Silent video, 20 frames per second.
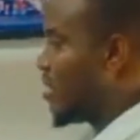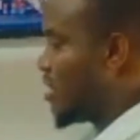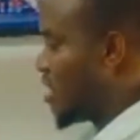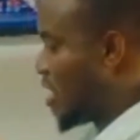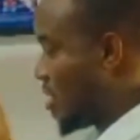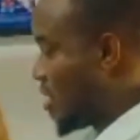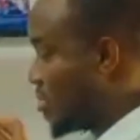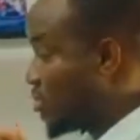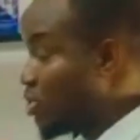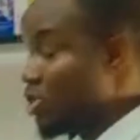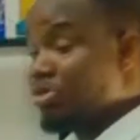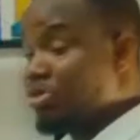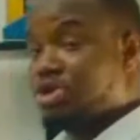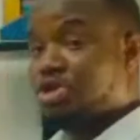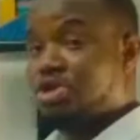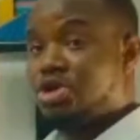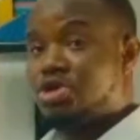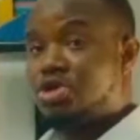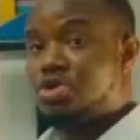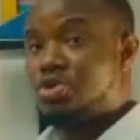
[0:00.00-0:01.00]
Now, I'm going to be
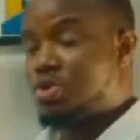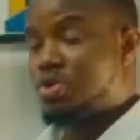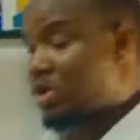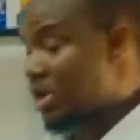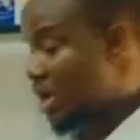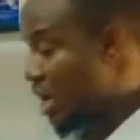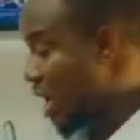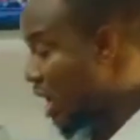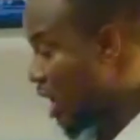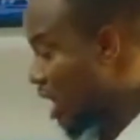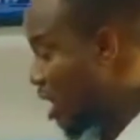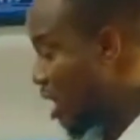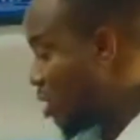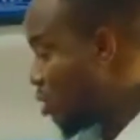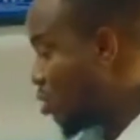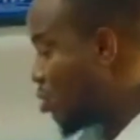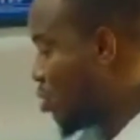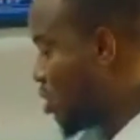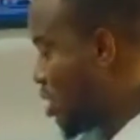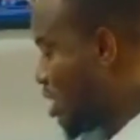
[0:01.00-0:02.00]
showing you
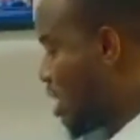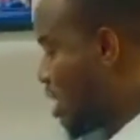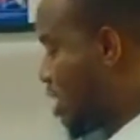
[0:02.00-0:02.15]
how